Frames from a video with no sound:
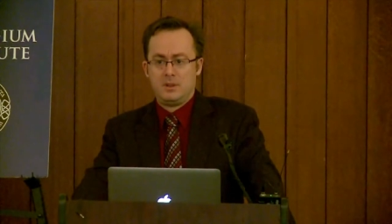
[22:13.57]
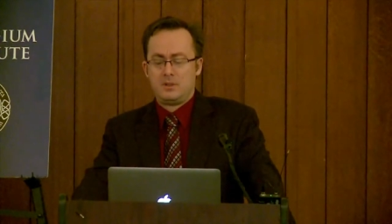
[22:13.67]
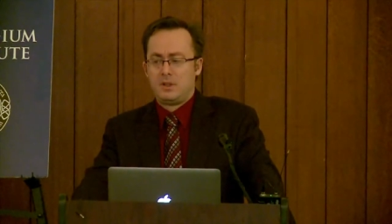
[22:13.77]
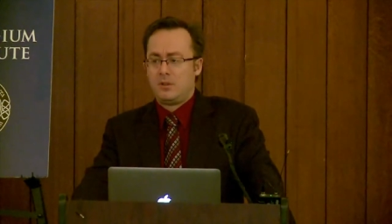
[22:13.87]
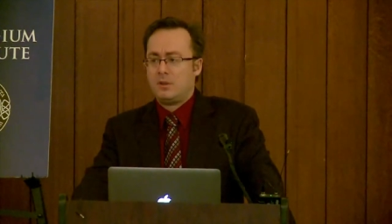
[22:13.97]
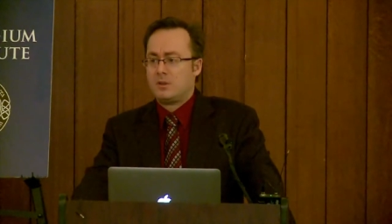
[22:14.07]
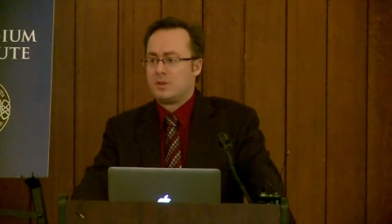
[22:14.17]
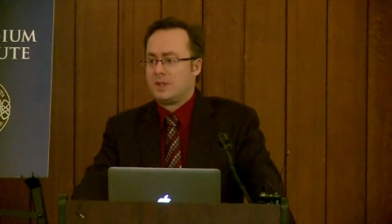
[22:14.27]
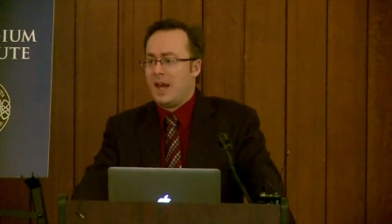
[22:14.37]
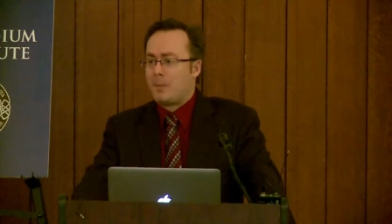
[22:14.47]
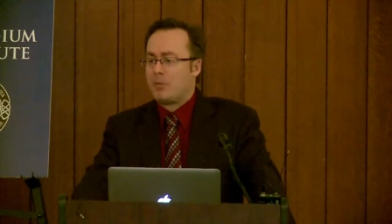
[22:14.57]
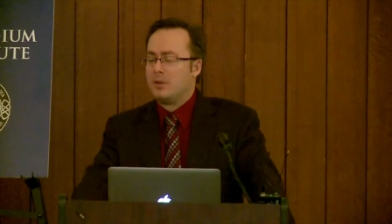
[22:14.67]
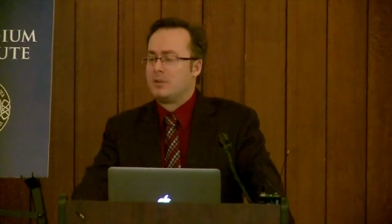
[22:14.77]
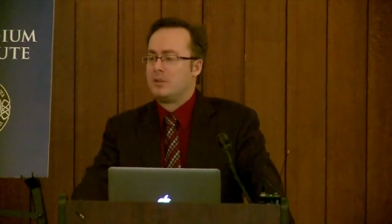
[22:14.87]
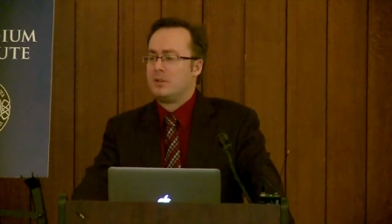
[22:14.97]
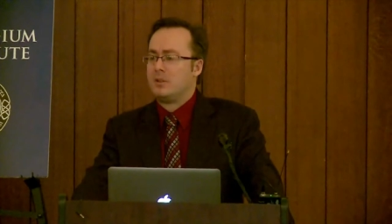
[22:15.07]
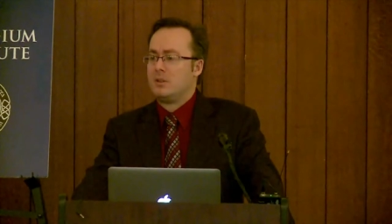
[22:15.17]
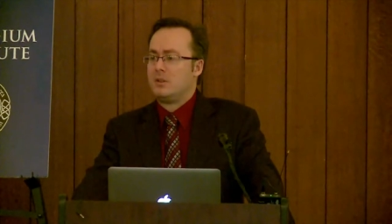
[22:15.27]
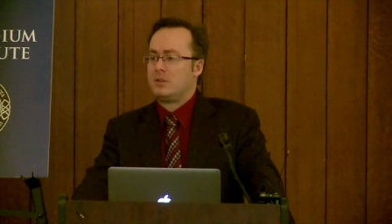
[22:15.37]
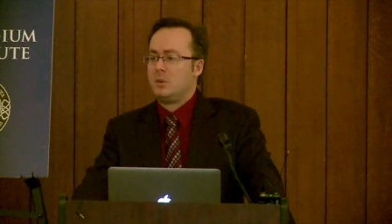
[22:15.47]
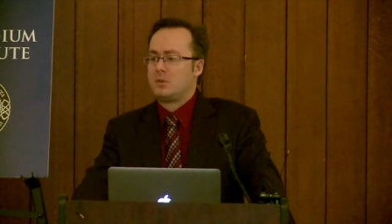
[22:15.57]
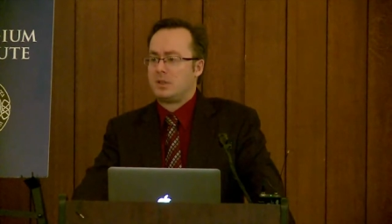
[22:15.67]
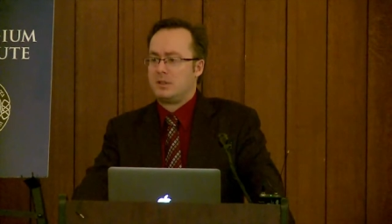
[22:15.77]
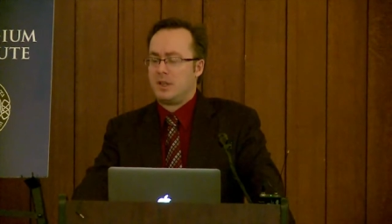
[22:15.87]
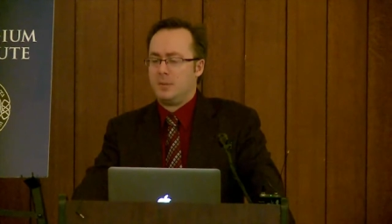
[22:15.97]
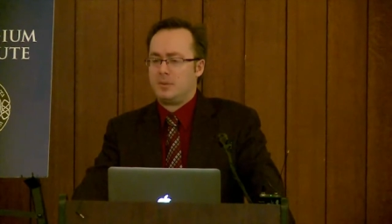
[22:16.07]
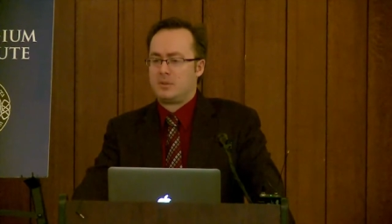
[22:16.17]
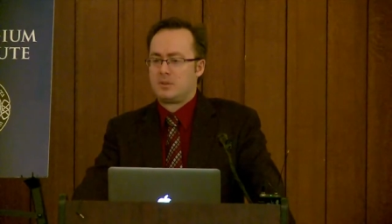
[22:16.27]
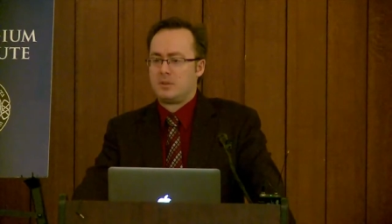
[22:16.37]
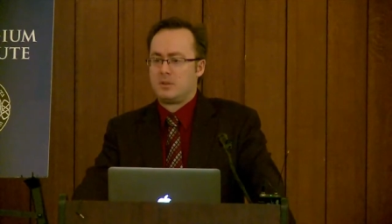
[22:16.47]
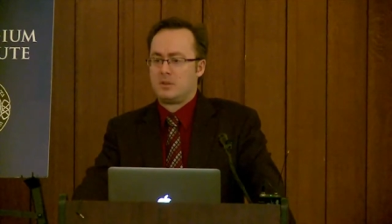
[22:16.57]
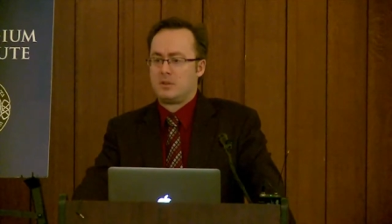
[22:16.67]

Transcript: a series of elaborate suicide attempts.